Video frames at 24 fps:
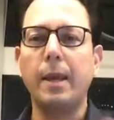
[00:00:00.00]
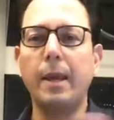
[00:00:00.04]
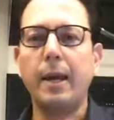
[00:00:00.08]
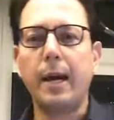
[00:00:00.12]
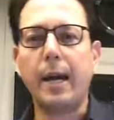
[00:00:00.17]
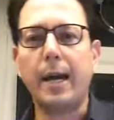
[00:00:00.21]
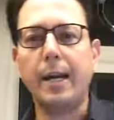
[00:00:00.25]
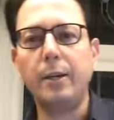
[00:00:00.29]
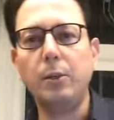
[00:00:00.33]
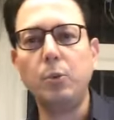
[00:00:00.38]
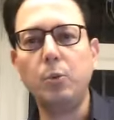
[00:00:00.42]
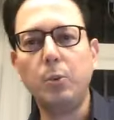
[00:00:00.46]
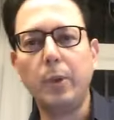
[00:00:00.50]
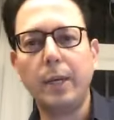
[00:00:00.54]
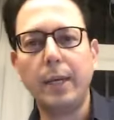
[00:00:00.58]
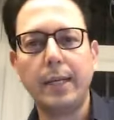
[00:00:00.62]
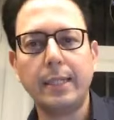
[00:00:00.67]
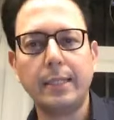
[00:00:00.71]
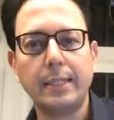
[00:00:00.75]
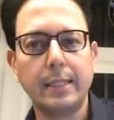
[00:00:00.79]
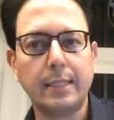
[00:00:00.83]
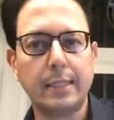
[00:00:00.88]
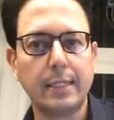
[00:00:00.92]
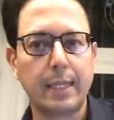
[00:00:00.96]
I do one
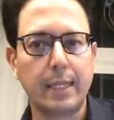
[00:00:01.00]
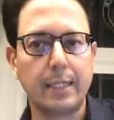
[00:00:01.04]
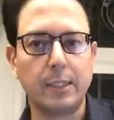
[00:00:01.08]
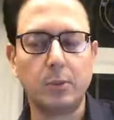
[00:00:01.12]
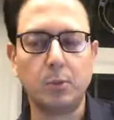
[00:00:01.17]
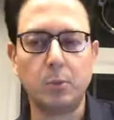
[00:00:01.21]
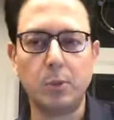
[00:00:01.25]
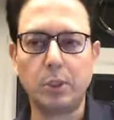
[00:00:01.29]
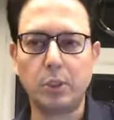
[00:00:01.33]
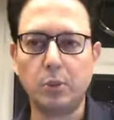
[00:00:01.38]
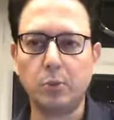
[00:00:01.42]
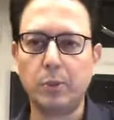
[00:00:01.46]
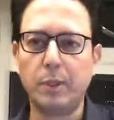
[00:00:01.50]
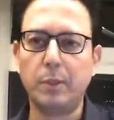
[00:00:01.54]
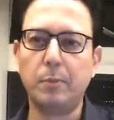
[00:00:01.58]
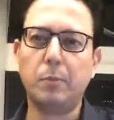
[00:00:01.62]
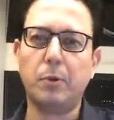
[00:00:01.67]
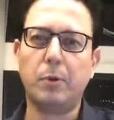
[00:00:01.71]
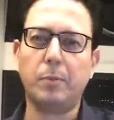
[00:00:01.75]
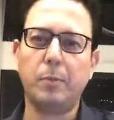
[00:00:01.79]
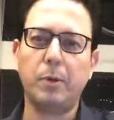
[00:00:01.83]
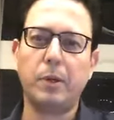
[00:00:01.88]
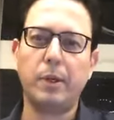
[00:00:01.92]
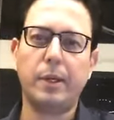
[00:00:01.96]
exercise which is very
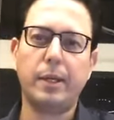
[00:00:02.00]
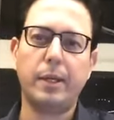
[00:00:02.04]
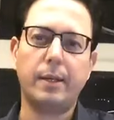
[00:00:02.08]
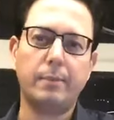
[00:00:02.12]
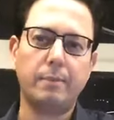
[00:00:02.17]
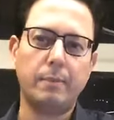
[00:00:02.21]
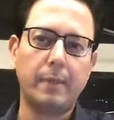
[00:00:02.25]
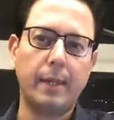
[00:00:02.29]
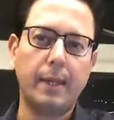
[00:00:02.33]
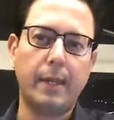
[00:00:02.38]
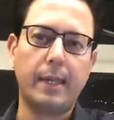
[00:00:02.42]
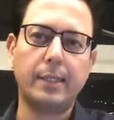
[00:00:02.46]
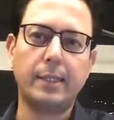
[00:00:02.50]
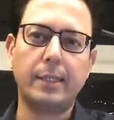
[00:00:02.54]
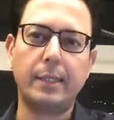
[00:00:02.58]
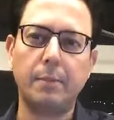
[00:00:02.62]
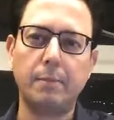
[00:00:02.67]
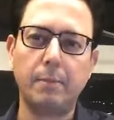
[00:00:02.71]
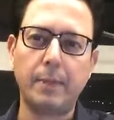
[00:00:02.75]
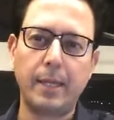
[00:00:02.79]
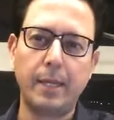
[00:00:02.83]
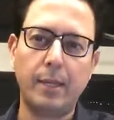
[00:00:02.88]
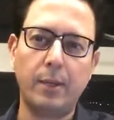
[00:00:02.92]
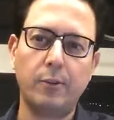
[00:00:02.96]
popular and, and I see
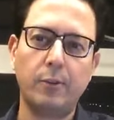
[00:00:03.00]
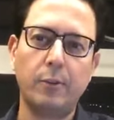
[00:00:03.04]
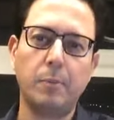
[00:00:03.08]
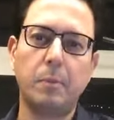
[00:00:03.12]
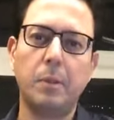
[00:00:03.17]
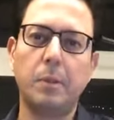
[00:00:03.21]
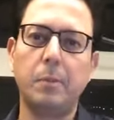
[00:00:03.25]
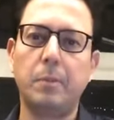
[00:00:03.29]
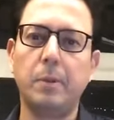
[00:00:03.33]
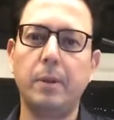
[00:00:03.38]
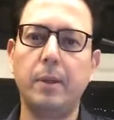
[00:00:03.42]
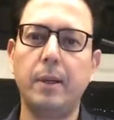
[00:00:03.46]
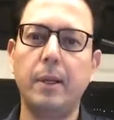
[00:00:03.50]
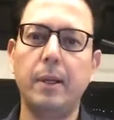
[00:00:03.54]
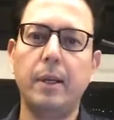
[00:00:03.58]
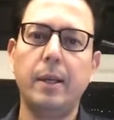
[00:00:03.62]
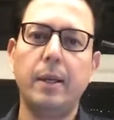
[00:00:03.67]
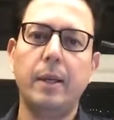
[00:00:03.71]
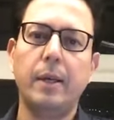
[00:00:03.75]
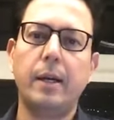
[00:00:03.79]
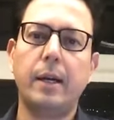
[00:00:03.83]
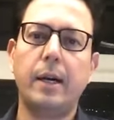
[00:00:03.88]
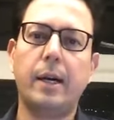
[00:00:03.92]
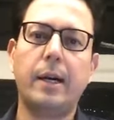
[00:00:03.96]
many of the people
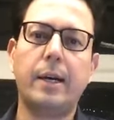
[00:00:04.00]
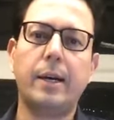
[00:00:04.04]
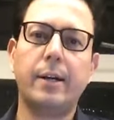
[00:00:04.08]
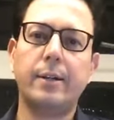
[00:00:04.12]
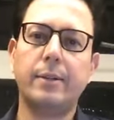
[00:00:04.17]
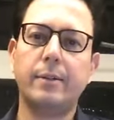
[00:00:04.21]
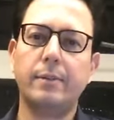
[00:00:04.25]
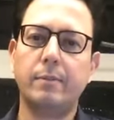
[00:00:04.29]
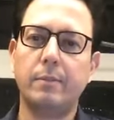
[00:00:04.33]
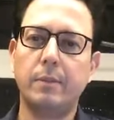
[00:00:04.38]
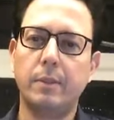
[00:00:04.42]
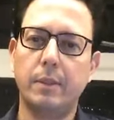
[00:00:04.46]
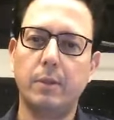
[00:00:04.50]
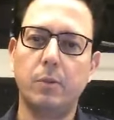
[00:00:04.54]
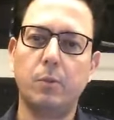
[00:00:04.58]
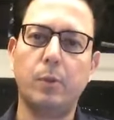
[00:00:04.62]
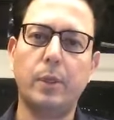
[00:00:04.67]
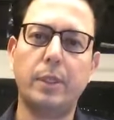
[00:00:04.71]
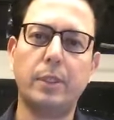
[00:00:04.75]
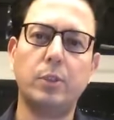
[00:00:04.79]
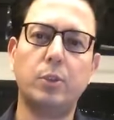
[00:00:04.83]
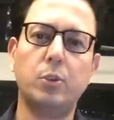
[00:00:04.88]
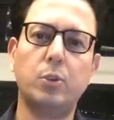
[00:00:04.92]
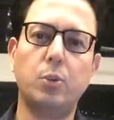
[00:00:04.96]
are
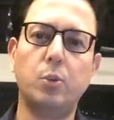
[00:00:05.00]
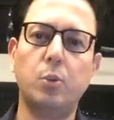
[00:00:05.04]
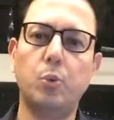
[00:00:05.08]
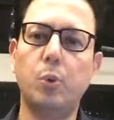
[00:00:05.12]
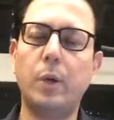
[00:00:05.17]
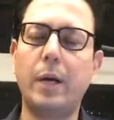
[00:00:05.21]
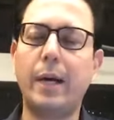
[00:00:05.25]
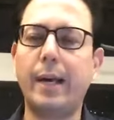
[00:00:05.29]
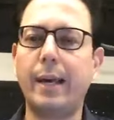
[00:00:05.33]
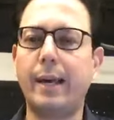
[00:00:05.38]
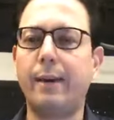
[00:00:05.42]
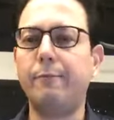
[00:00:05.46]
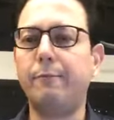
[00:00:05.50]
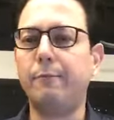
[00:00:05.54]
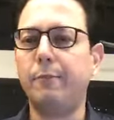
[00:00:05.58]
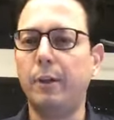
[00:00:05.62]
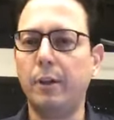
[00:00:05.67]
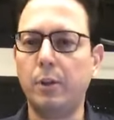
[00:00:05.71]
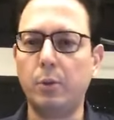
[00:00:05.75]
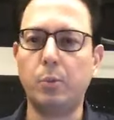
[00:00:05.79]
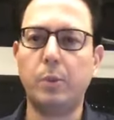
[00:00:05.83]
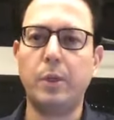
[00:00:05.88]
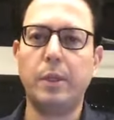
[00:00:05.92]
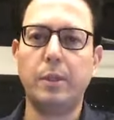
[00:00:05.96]
ones who I have
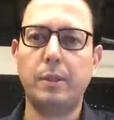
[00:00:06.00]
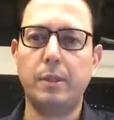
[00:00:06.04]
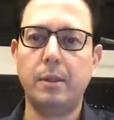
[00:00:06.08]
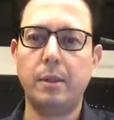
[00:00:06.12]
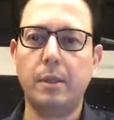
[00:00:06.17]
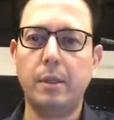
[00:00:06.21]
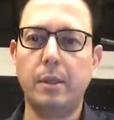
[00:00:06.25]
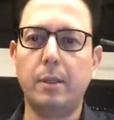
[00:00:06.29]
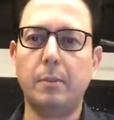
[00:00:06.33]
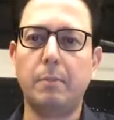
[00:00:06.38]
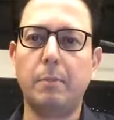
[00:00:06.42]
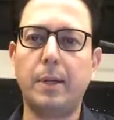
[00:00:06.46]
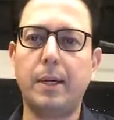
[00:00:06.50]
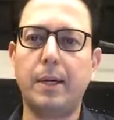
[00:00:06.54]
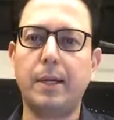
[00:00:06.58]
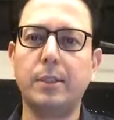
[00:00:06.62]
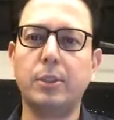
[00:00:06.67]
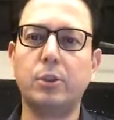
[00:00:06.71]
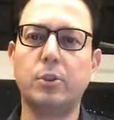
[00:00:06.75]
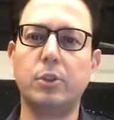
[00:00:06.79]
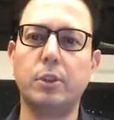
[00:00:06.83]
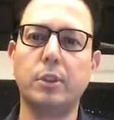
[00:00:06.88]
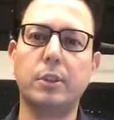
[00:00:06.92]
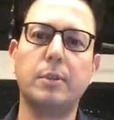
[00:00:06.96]
worked with in the
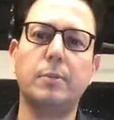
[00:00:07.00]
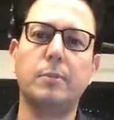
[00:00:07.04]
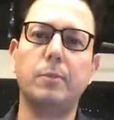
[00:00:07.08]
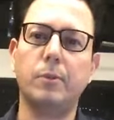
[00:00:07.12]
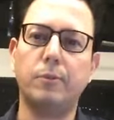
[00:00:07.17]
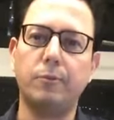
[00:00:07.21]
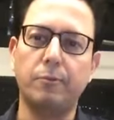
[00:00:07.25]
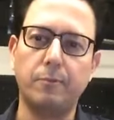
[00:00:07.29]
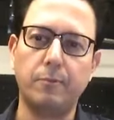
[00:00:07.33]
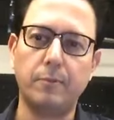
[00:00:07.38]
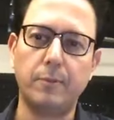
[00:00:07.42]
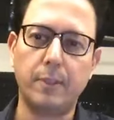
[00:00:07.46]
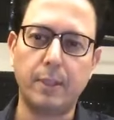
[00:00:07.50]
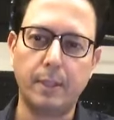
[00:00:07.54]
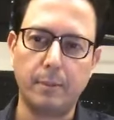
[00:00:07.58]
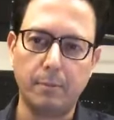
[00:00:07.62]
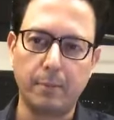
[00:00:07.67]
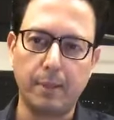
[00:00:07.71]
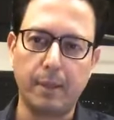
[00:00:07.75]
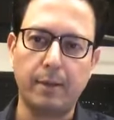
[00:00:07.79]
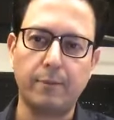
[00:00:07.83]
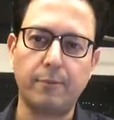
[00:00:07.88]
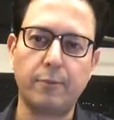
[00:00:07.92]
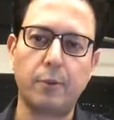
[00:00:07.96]
past or some of them
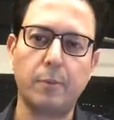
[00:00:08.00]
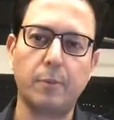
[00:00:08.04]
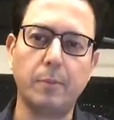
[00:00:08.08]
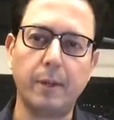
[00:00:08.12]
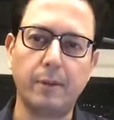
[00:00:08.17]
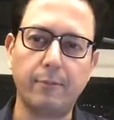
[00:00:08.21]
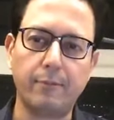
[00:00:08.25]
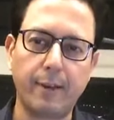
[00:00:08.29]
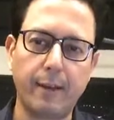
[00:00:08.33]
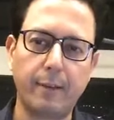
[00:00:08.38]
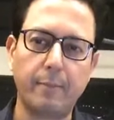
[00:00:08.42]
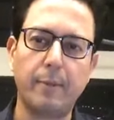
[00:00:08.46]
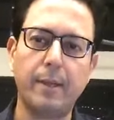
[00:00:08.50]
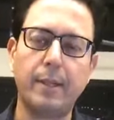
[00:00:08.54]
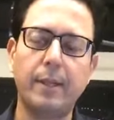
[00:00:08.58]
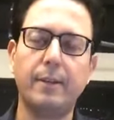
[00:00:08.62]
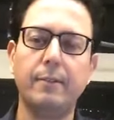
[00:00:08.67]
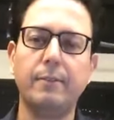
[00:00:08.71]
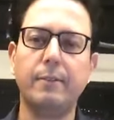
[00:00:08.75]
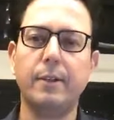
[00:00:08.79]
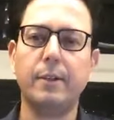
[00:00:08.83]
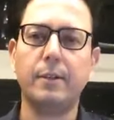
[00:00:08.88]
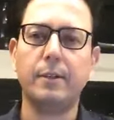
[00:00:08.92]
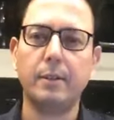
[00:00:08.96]
are from my family
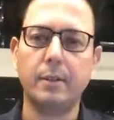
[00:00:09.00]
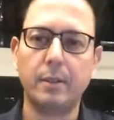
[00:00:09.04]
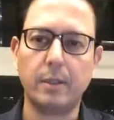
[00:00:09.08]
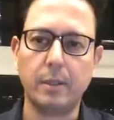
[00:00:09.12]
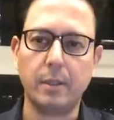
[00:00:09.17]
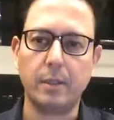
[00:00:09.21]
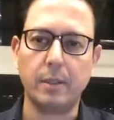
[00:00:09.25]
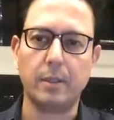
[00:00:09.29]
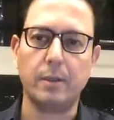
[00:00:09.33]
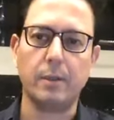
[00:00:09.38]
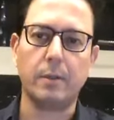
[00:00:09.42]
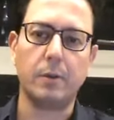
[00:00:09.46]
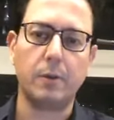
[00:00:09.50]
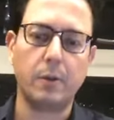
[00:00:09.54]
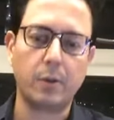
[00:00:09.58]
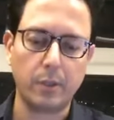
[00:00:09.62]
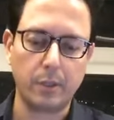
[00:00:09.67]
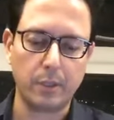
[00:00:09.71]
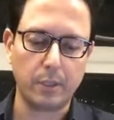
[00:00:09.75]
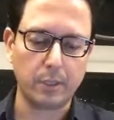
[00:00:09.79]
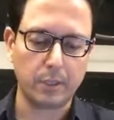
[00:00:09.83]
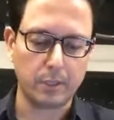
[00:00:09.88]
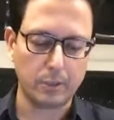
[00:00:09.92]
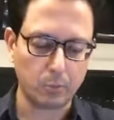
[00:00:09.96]
even uh, on
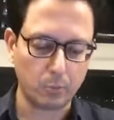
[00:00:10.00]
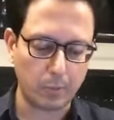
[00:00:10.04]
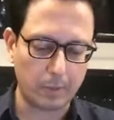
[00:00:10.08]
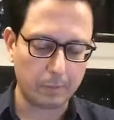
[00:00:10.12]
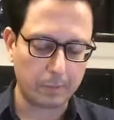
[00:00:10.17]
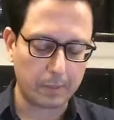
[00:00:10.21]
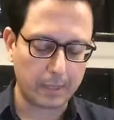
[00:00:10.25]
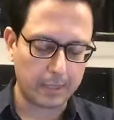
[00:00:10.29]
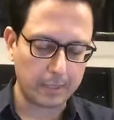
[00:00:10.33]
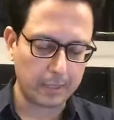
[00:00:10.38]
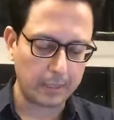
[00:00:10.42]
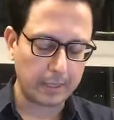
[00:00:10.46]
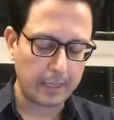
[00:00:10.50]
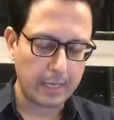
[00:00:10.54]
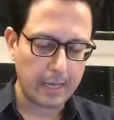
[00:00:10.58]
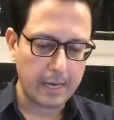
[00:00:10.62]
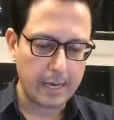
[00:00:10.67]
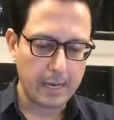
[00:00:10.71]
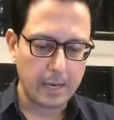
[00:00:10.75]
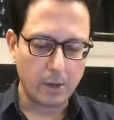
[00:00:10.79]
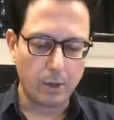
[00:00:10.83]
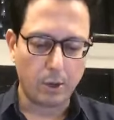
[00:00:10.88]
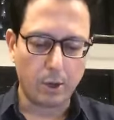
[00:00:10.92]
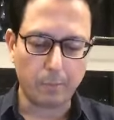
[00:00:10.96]
this webcast
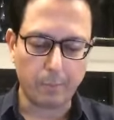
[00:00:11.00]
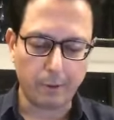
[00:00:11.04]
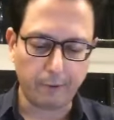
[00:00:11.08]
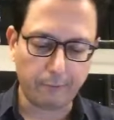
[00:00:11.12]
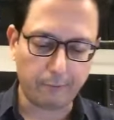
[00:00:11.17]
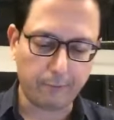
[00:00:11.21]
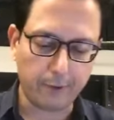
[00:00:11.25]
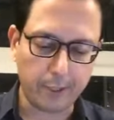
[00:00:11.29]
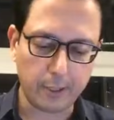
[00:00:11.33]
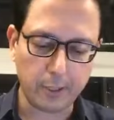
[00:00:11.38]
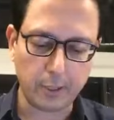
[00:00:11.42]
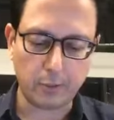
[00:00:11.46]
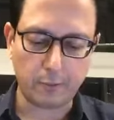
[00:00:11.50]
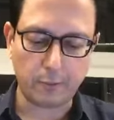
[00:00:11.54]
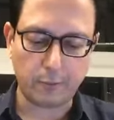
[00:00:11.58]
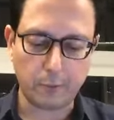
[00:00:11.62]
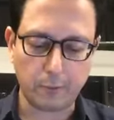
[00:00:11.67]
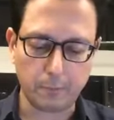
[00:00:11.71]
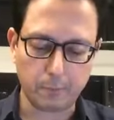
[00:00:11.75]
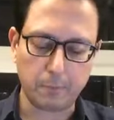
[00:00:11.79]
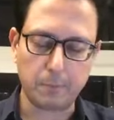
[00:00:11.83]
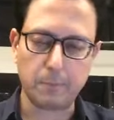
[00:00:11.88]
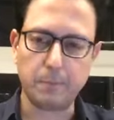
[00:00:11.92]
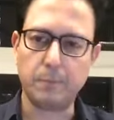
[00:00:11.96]
or my friends
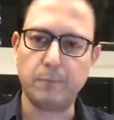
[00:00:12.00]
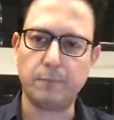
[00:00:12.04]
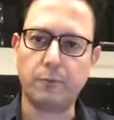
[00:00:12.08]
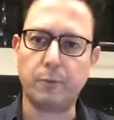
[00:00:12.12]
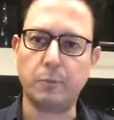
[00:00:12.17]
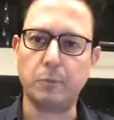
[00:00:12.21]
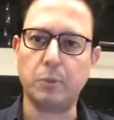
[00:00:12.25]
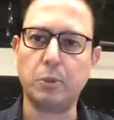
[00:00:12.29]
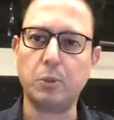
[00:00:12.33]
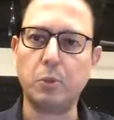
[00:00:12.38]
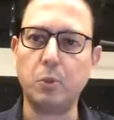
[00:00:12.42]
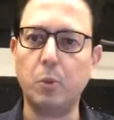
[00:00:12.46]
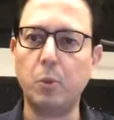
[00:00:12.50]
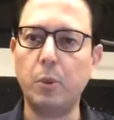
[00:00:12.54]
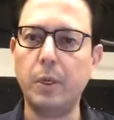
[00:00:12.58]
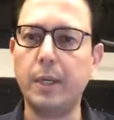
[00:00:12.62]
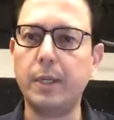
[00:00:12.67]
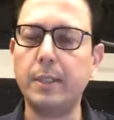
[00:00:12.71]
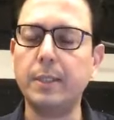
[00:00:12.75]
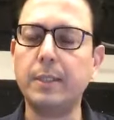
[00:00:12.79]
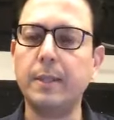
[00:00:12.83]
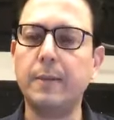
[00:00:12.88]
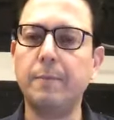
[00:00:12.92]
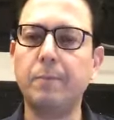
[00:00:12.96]
from, from school
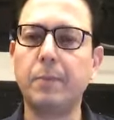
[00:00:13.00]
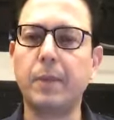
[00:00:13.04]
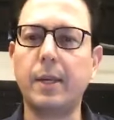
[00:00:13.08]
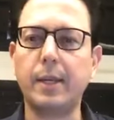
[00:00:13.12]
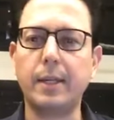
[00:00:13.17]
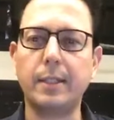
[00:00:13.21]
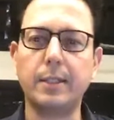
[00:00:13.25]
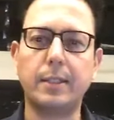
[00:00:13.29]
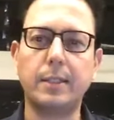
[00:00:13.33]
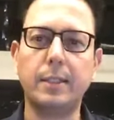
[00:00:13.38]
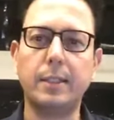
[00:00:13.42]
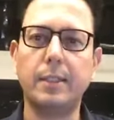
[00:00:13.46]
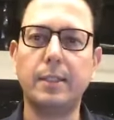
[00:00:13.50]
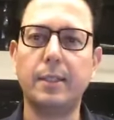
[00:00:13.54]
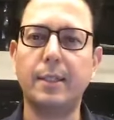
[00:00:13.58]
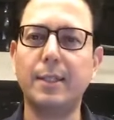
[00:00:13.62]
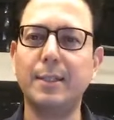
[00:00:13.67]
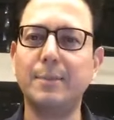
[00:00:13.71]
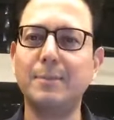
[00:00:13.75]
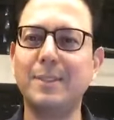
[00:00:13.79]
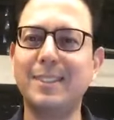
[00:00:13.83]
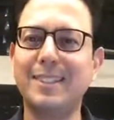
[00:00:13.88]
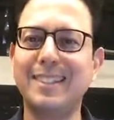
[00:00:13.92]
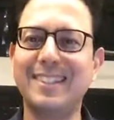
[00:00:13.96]
days. I can see their
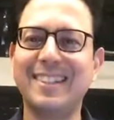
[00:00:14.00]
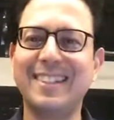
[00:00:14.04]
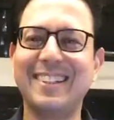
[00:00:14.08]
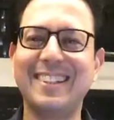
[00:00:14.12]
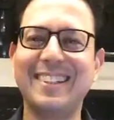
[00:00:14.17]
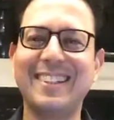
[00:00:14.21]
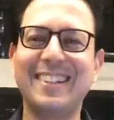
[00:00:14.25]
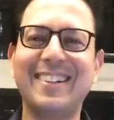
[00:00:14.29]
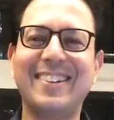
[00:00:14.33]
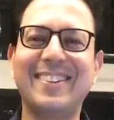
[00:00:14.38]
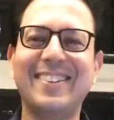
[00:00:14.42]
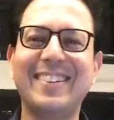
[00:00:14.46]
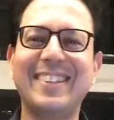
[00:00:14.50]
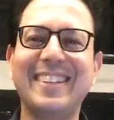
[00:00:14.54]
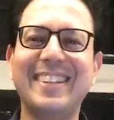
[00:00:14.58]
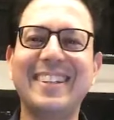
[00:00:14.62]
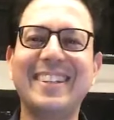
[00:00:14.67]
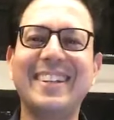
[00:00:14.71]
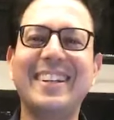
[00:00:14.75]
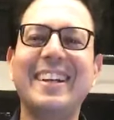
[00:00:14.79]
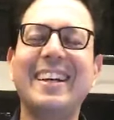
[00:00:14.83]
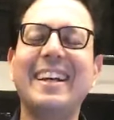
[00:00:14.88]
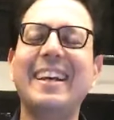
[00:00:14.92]
names uh, over there.